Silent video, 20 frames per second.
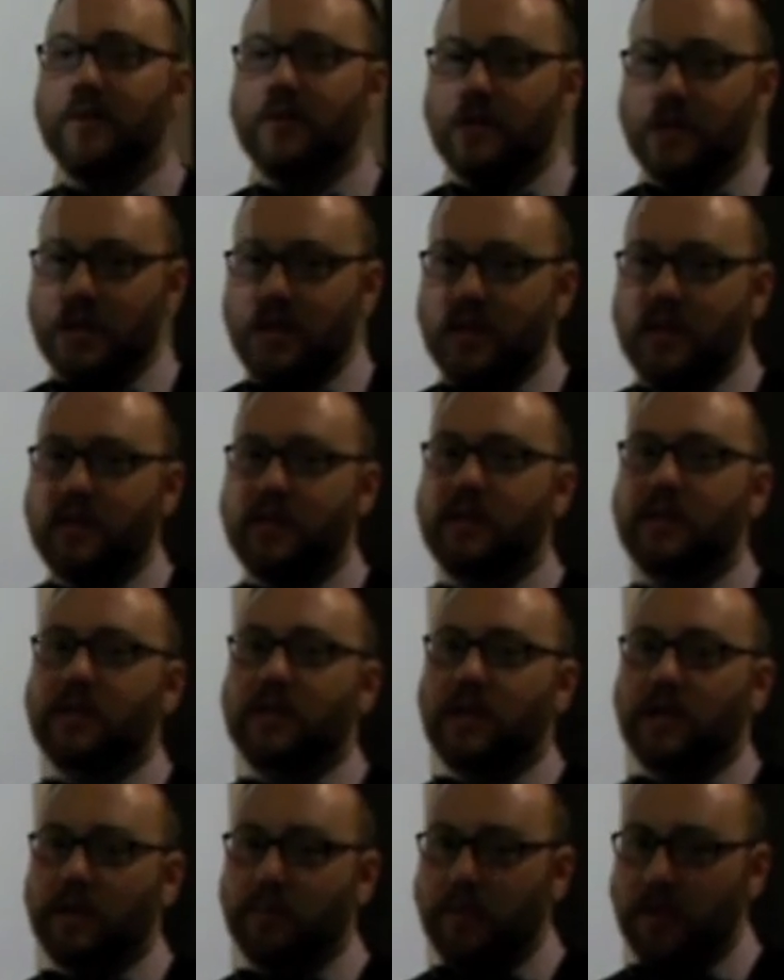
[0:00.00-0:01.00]

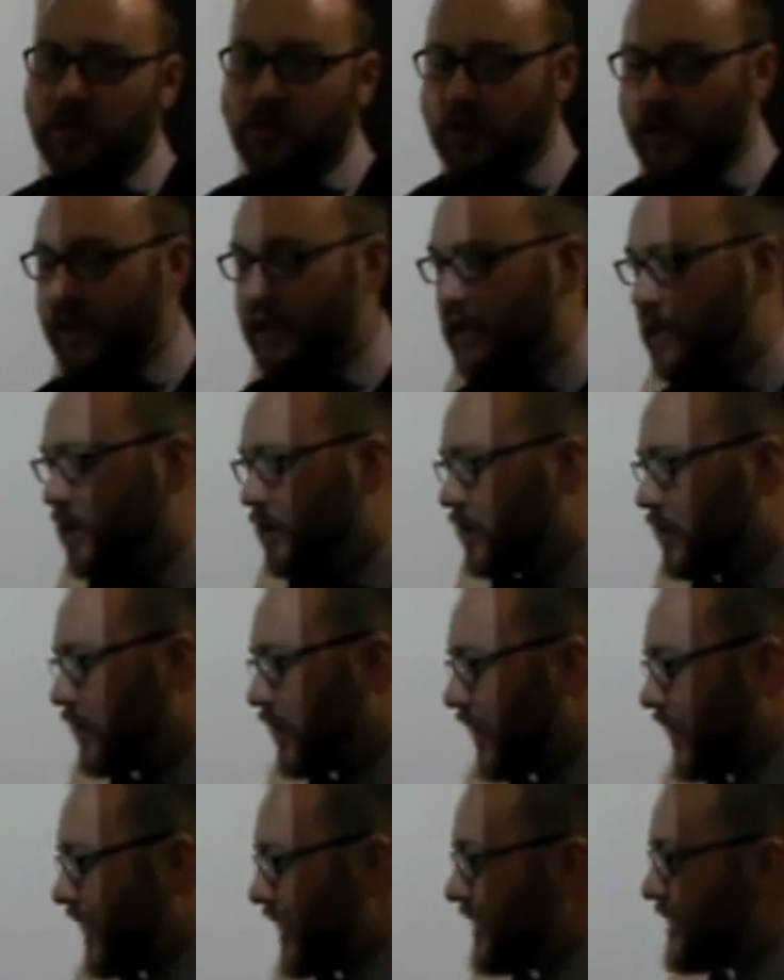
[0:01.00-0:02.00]
These can be tricky.
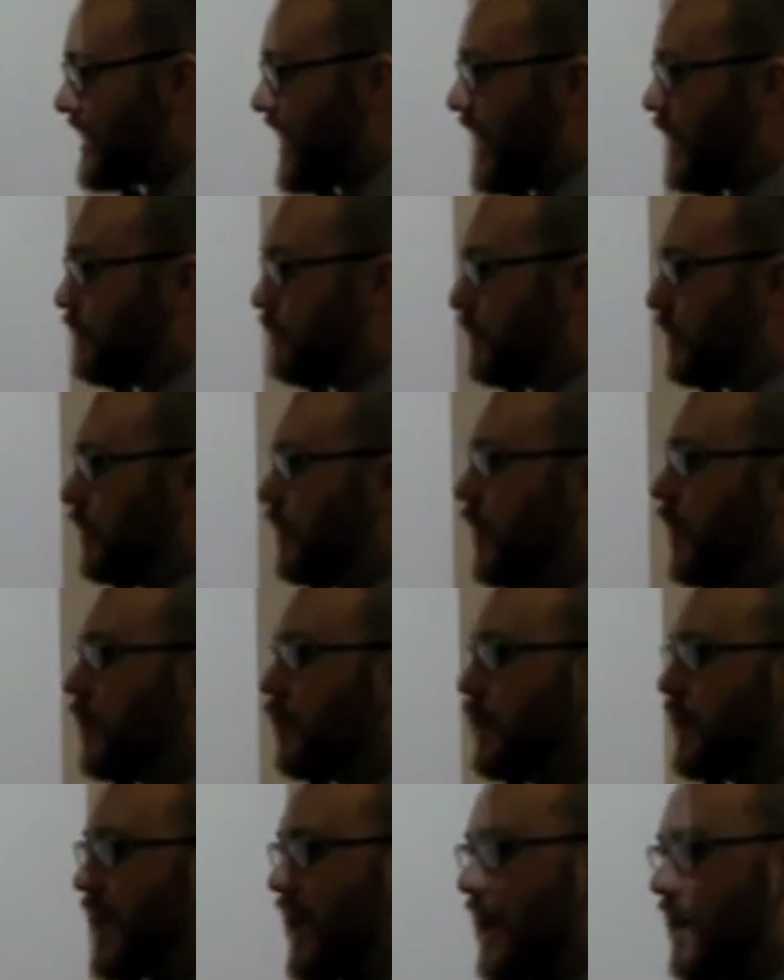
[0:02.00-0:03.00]
An example,
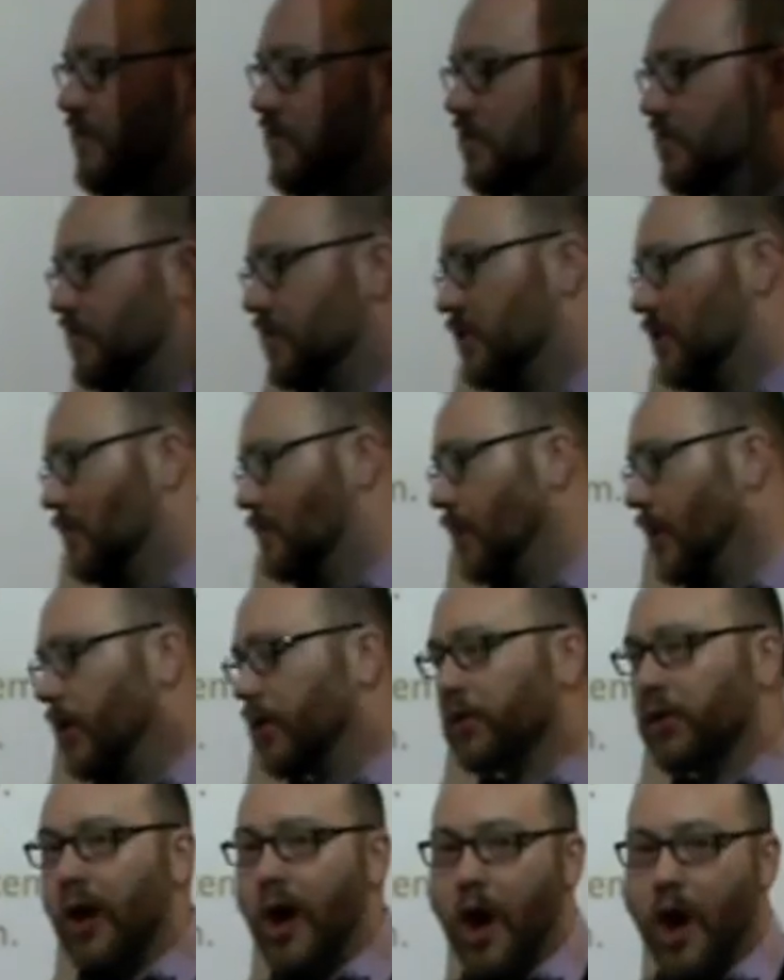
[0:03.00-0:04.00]
we have the verb
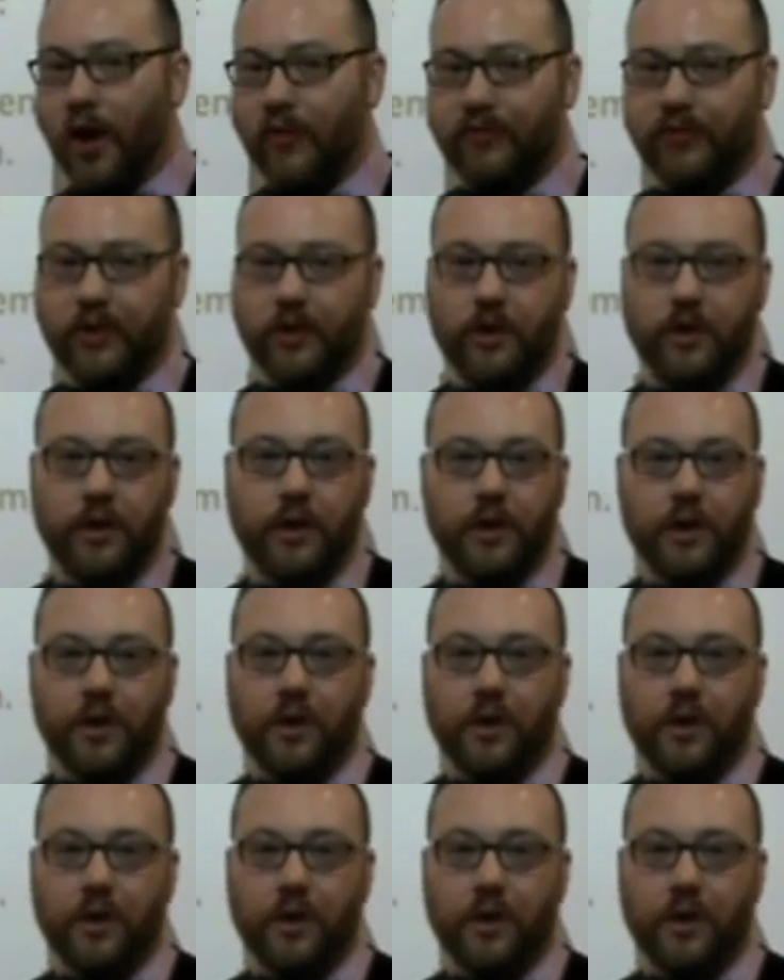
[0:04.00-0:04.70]
laufe,